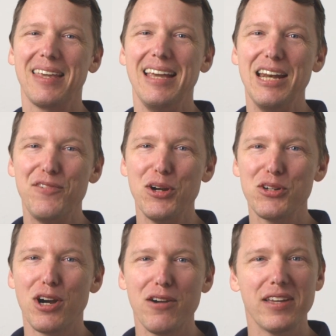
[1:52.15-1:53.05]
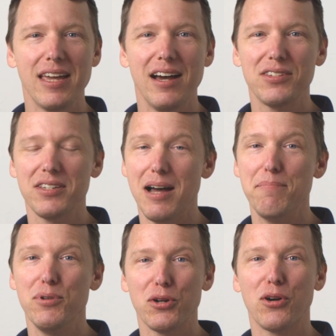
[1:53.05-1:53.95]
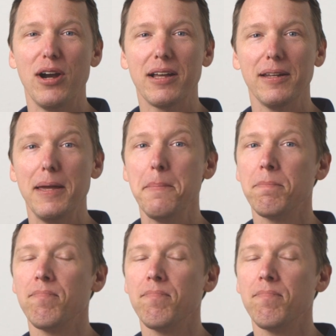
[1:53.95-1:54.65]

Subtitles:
And if your chart of accounts is not built correctly,